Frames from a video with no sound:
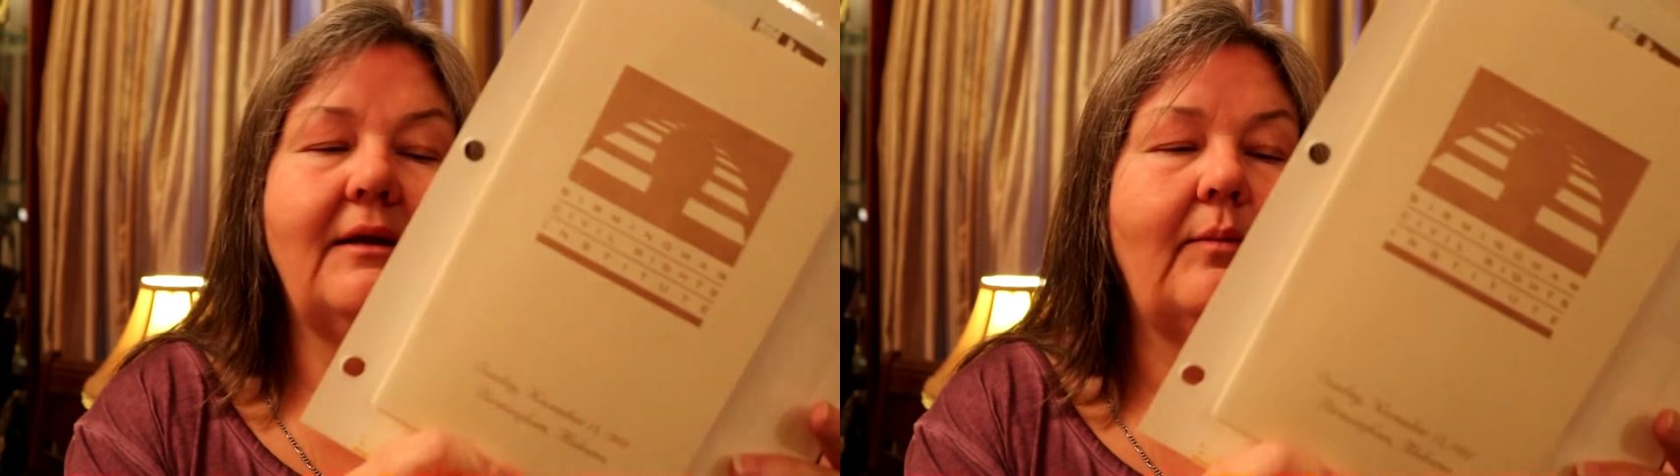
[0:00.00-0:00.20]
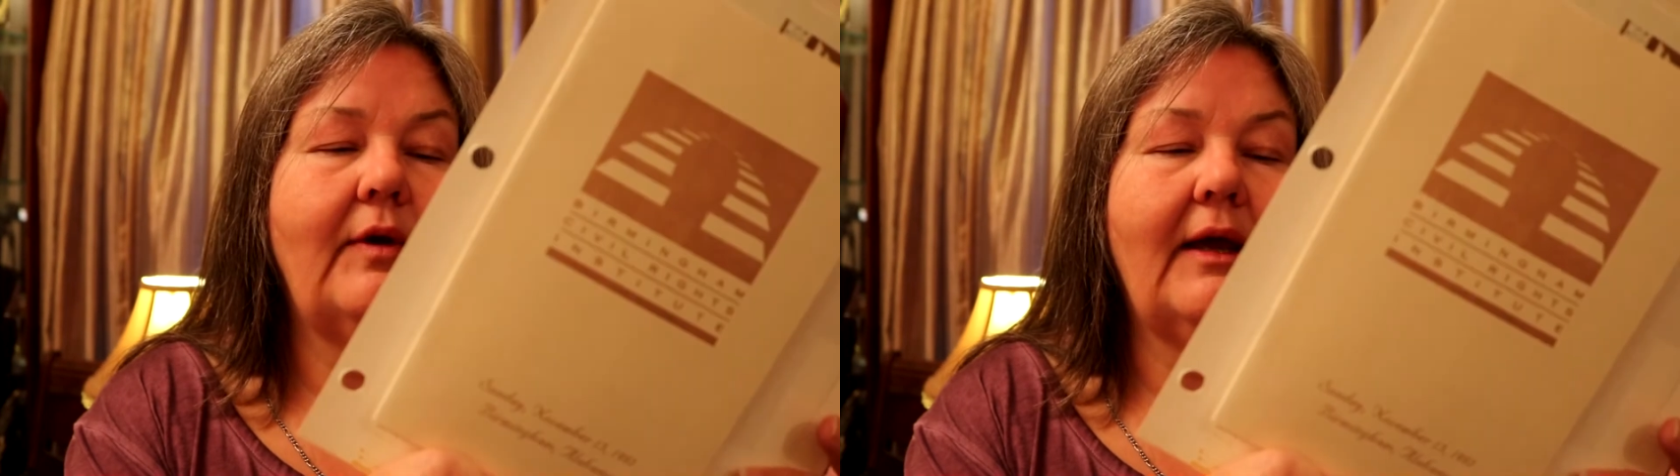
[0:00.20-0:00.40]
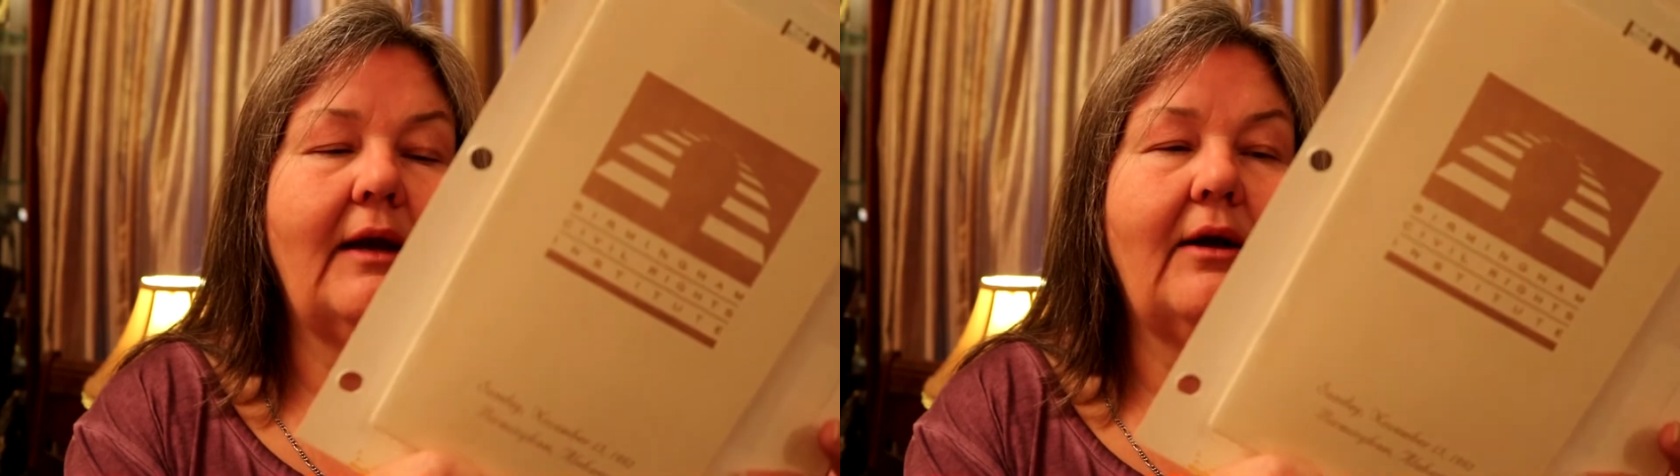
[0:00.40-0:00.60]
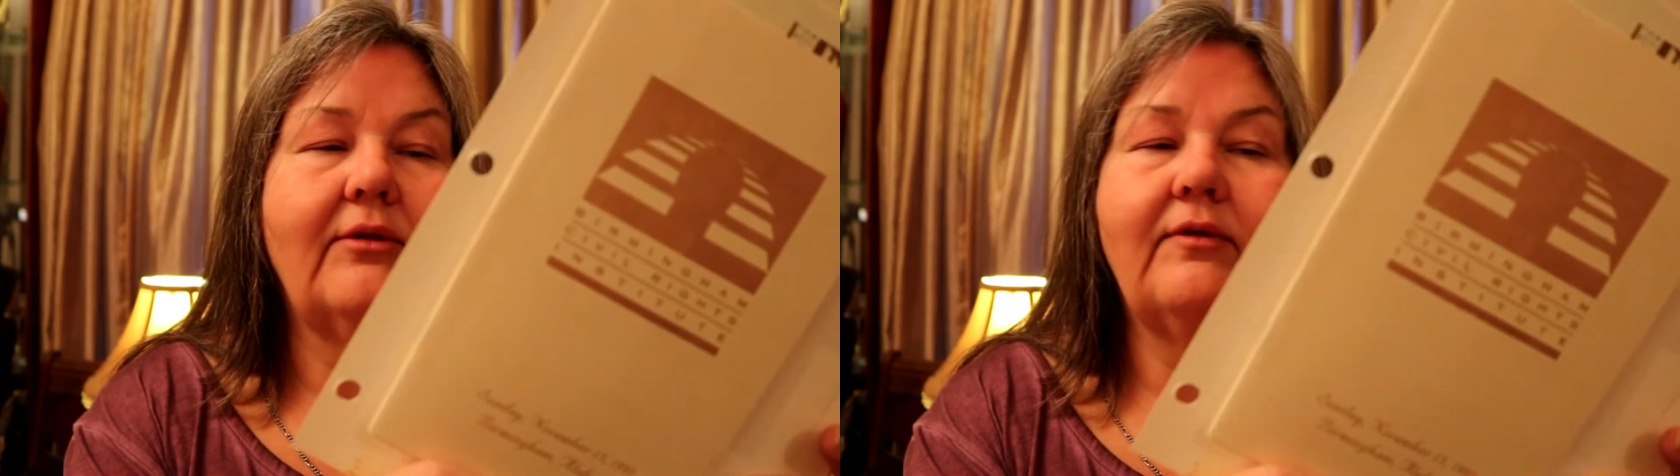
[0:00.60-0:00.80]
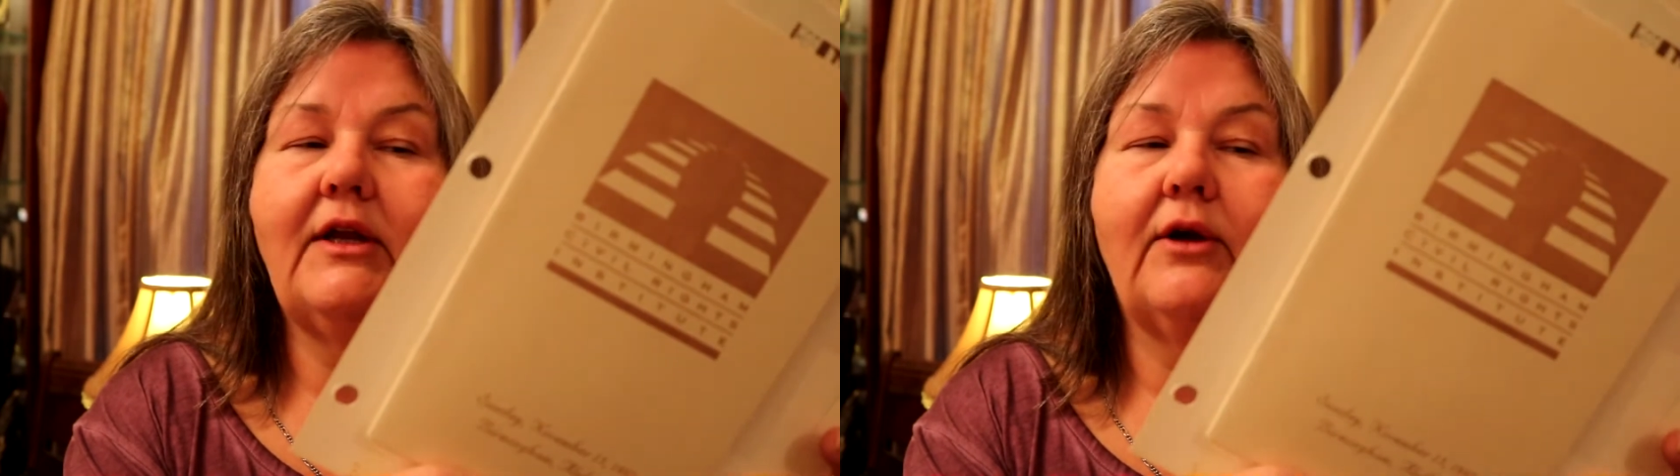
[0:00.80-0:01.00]
and then we had all
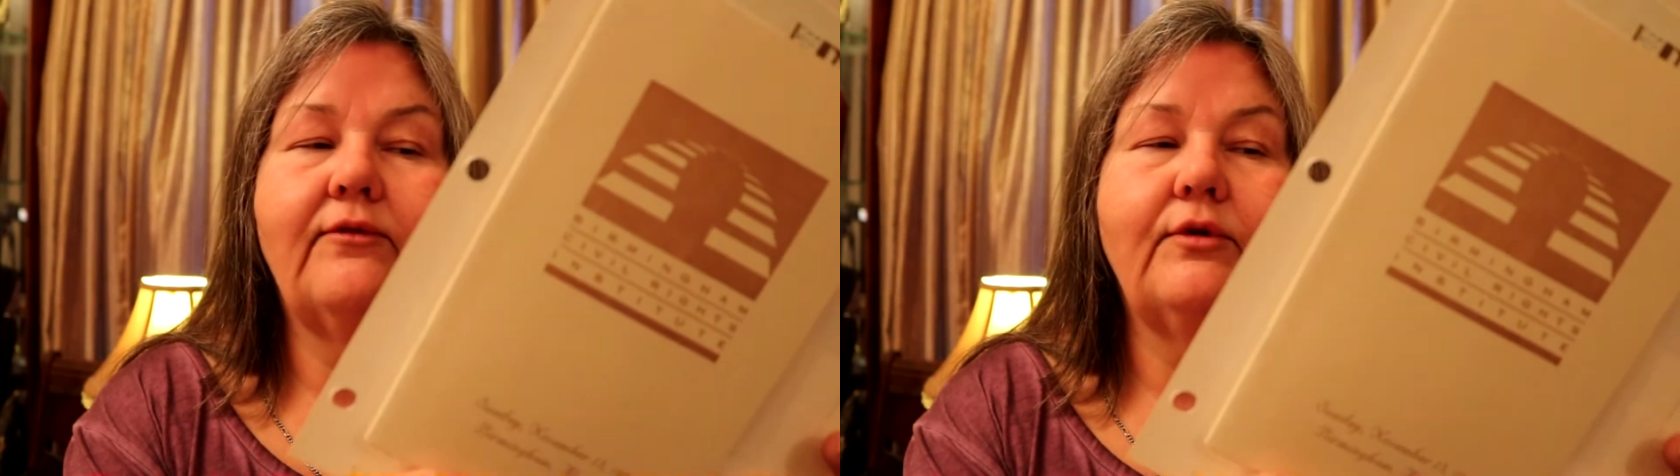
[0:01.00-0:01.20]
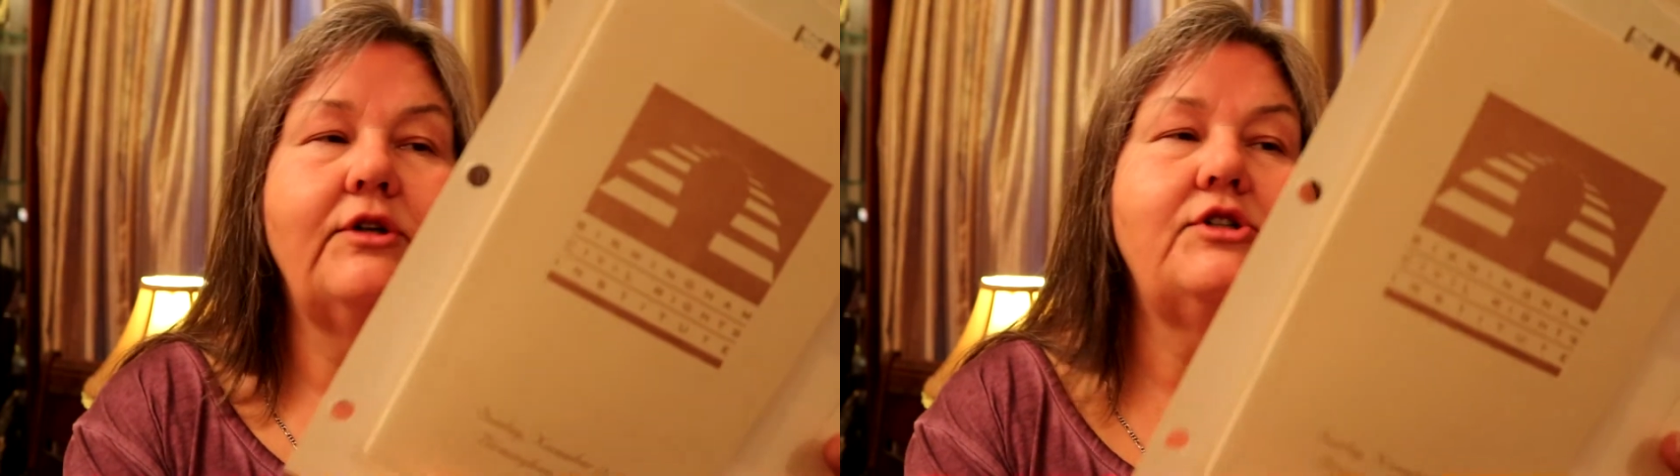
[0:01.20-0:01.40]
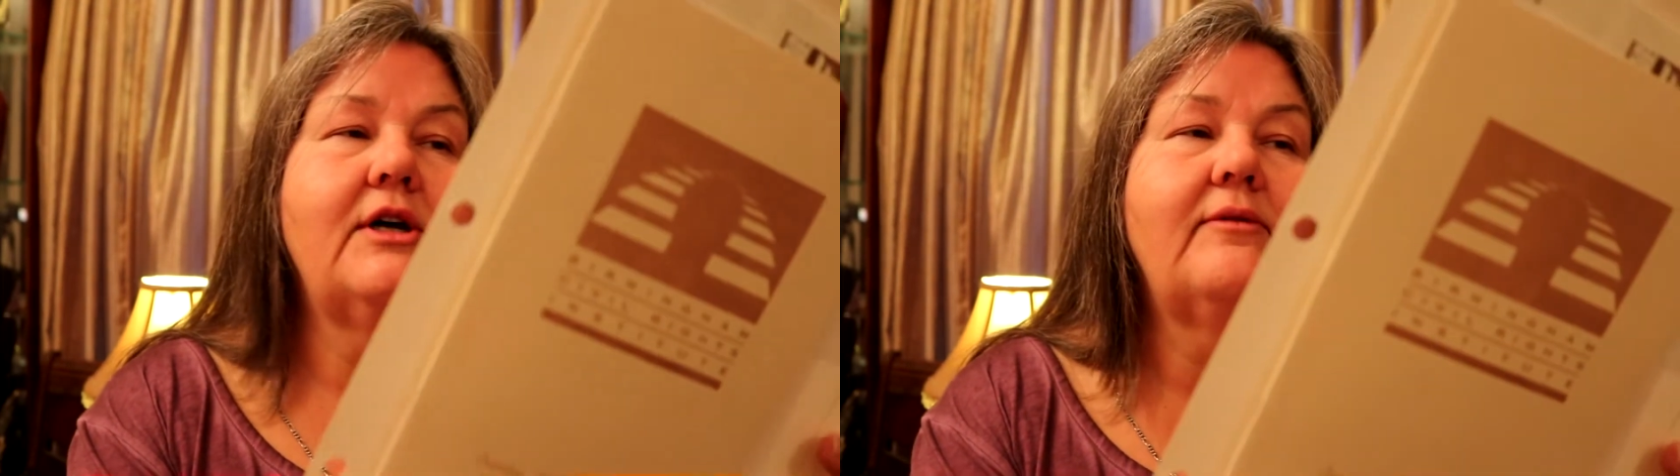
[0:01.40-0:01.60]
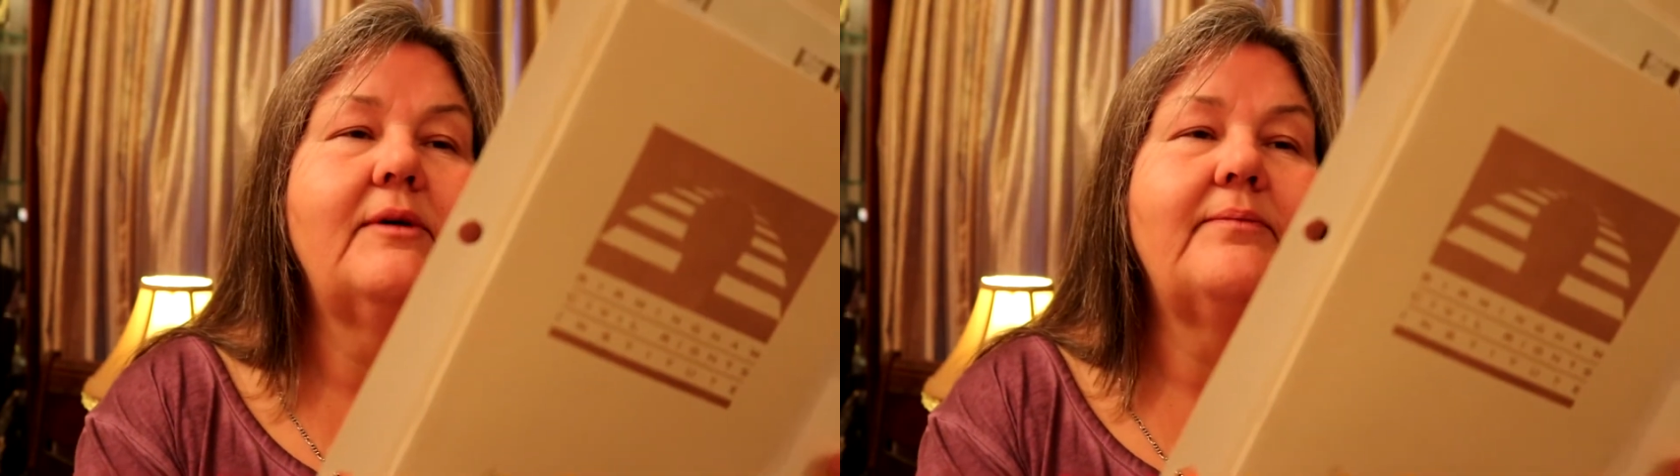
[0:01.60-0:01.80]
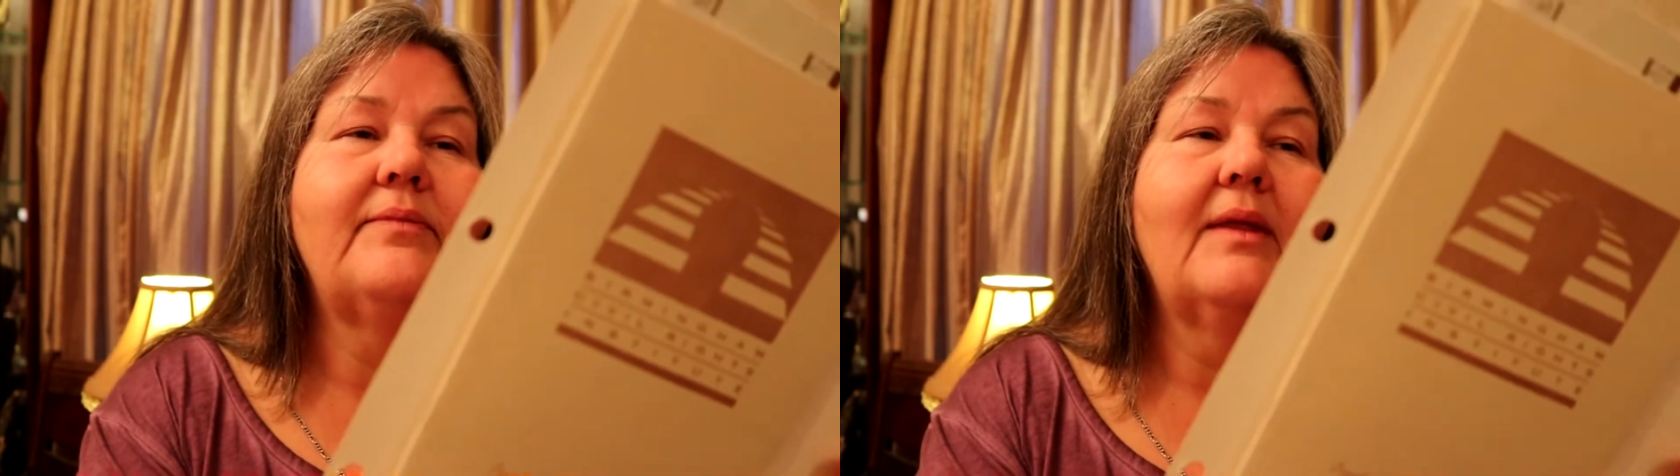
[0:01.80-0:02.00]
the video footage of
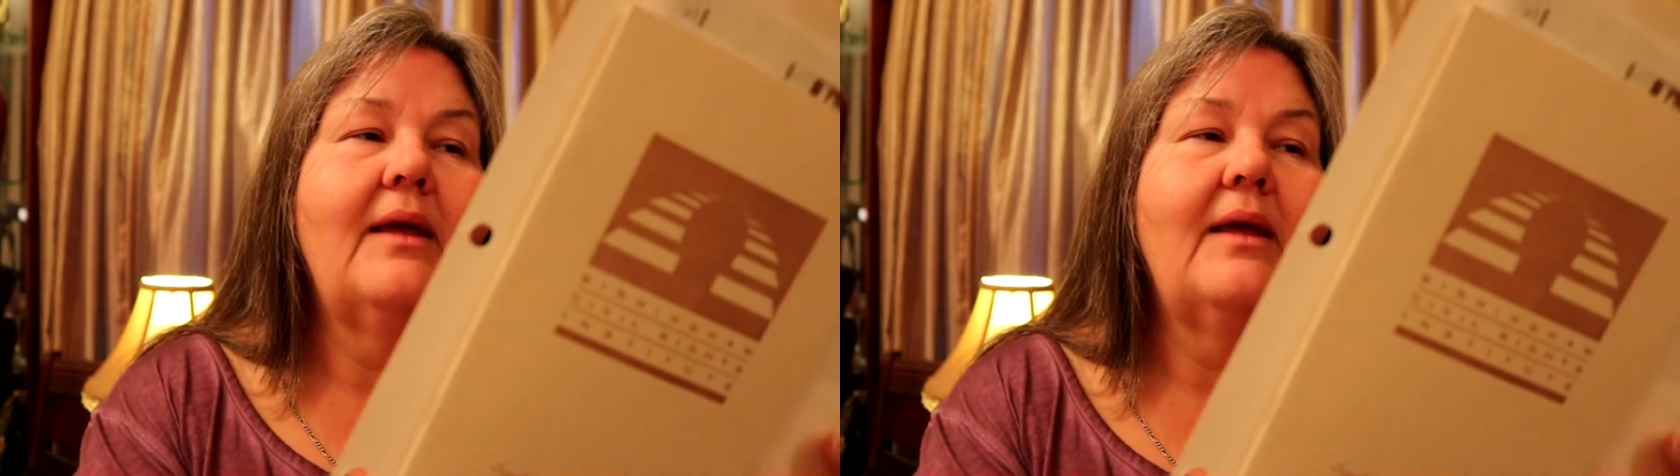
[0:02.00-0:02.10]
it.